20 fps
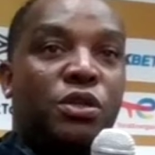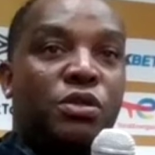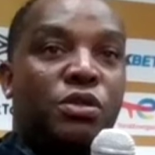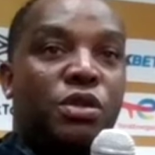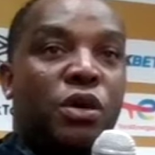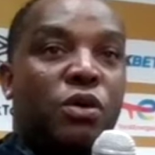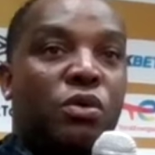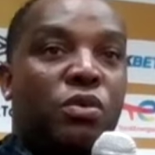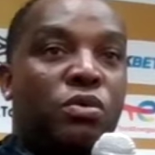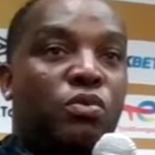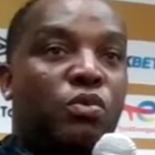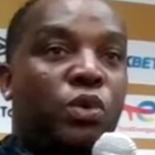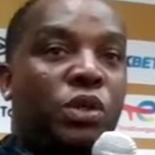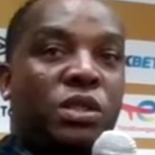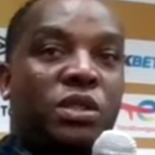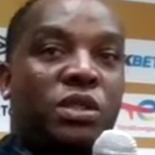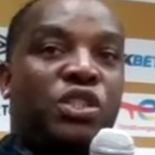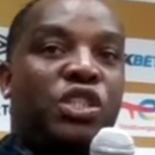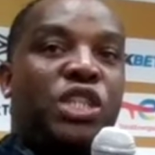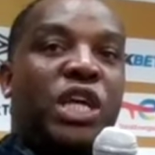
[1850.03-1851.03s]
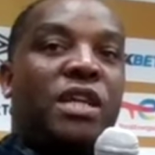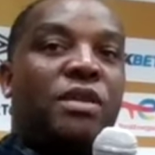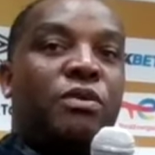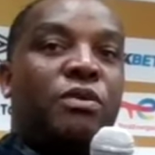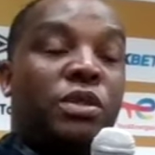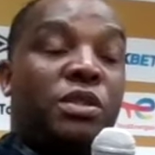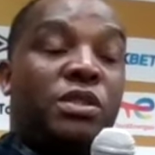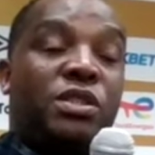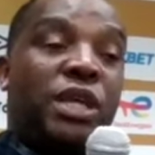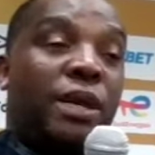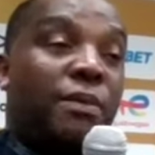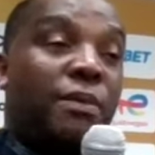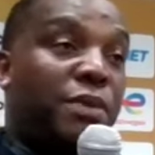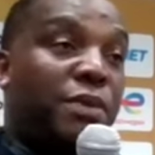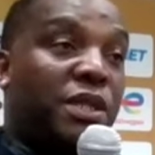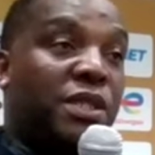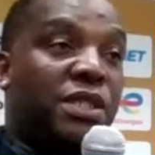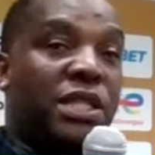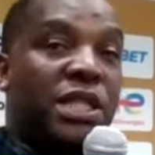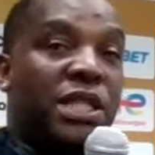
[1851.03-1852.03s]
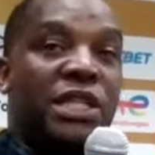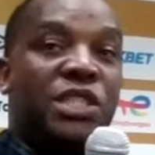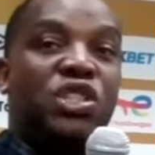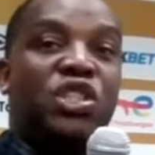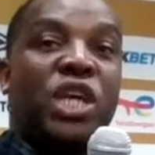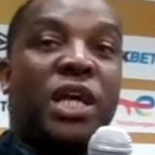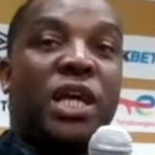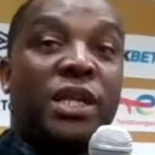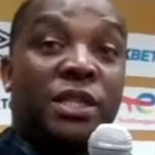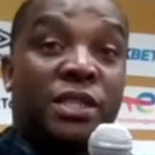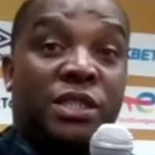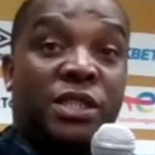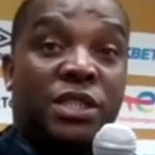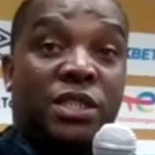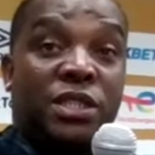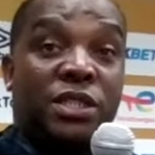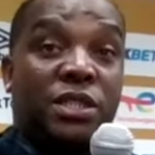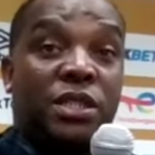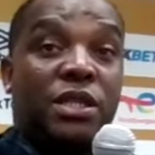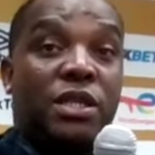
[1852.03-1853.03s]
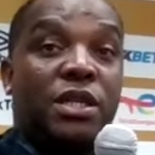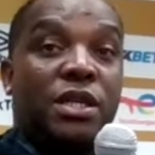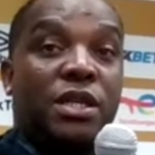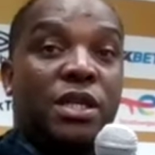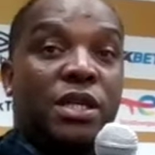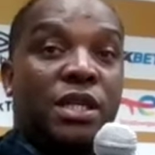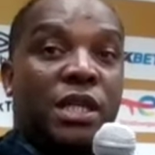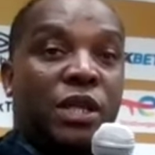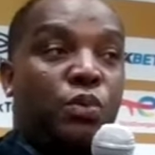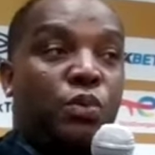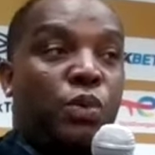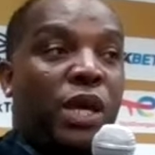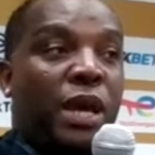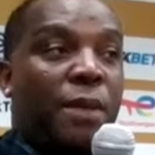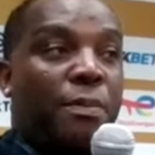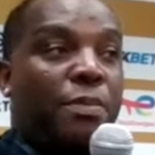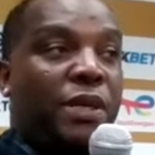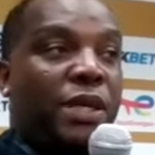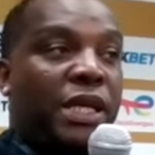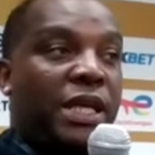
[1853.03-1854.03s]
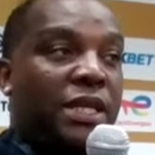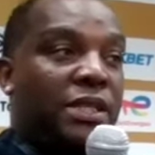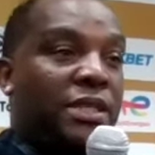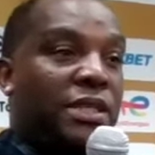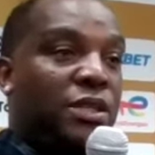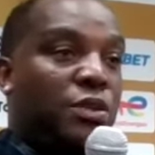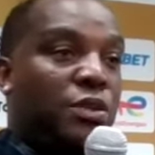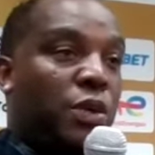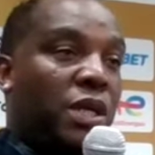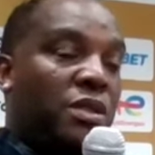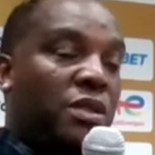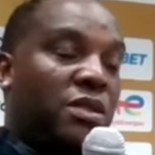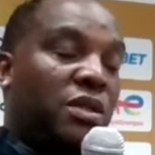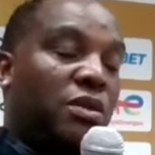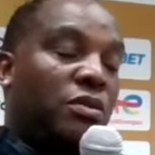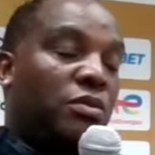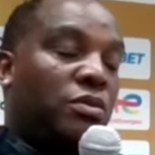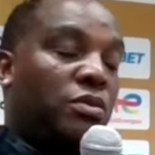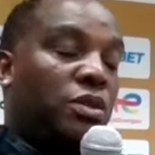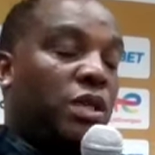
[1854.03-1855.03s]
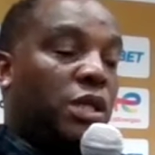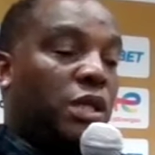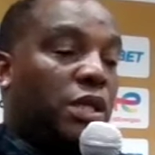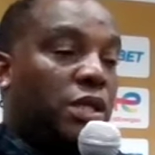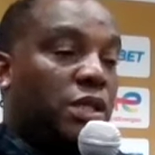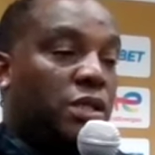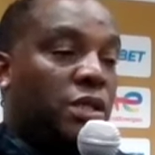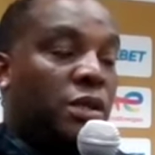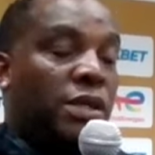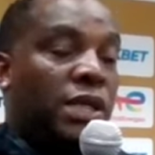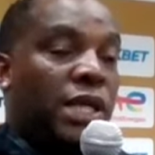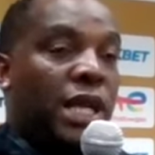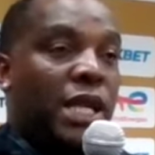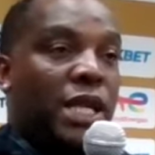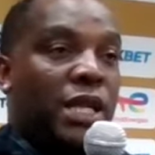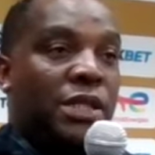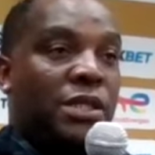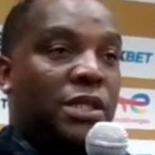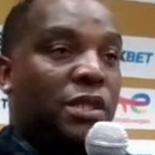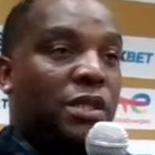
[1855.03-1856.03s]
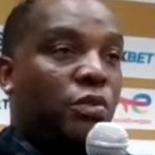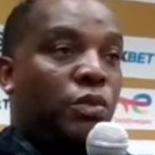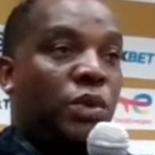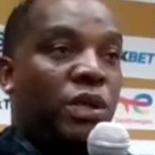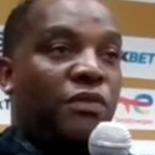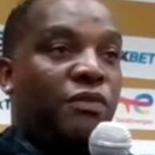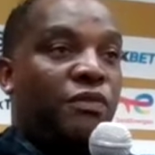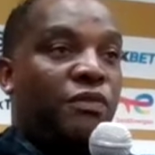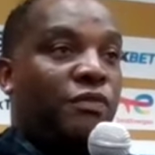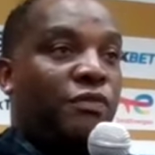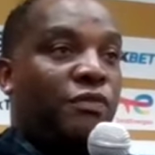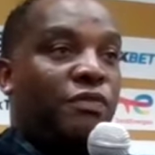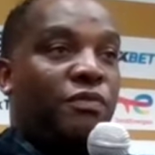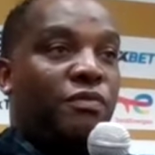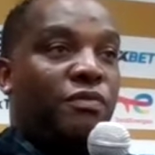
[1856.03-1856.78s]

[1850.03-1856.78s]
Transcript: You know, with the cha- with Champions League challenges that we're up against as well. So so yeah, listen, we've